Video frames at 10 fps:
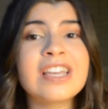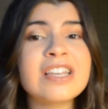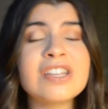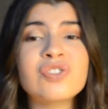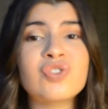
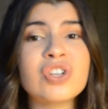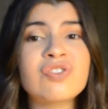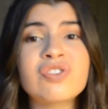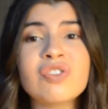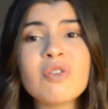He is
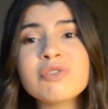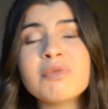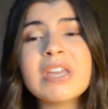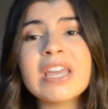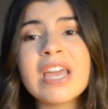just so
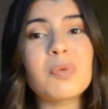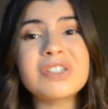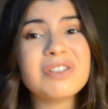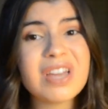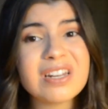sweet.
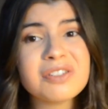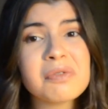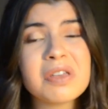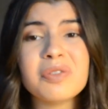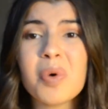Once you get
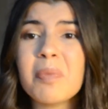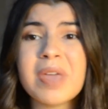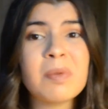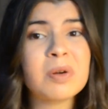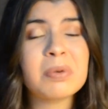into it, you won't
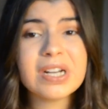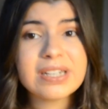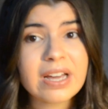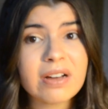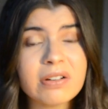be able to put it
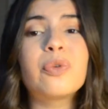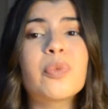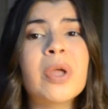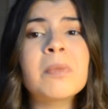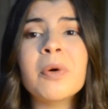down.
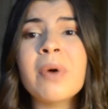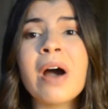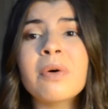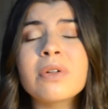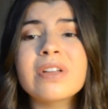Rainbow
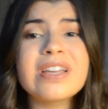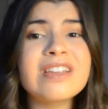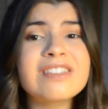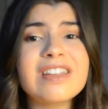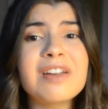Rowell
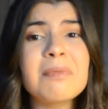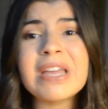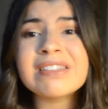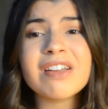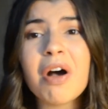is an
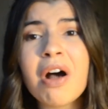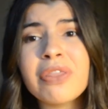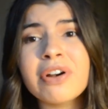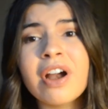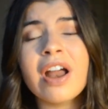amazing
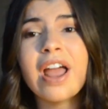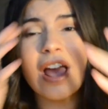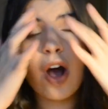author.